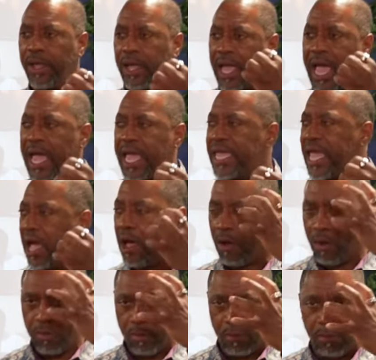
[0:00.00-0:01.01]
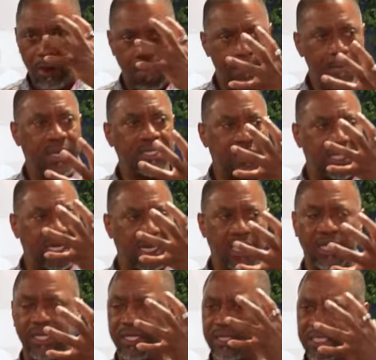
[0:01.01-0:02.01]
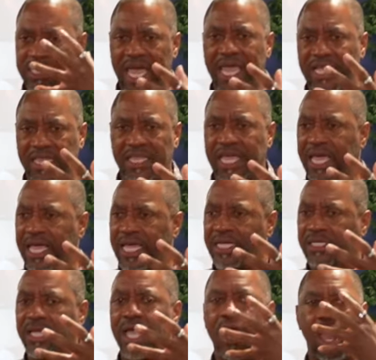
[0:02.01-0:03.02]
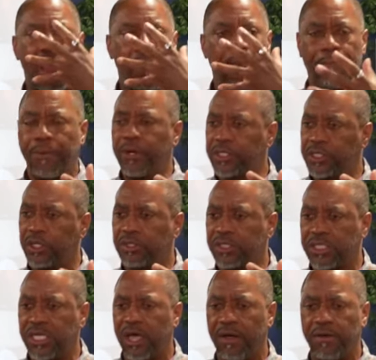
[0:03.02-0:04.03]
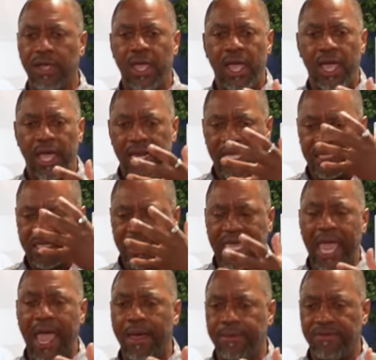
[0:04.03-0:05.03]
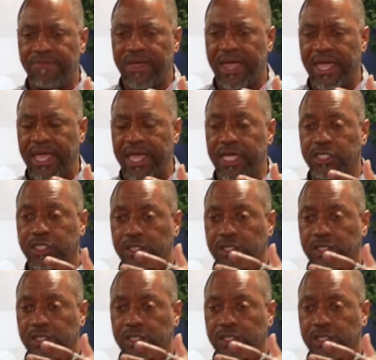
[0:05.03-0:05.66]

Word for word: how y'all mentally take things and put yourself in these captivating issues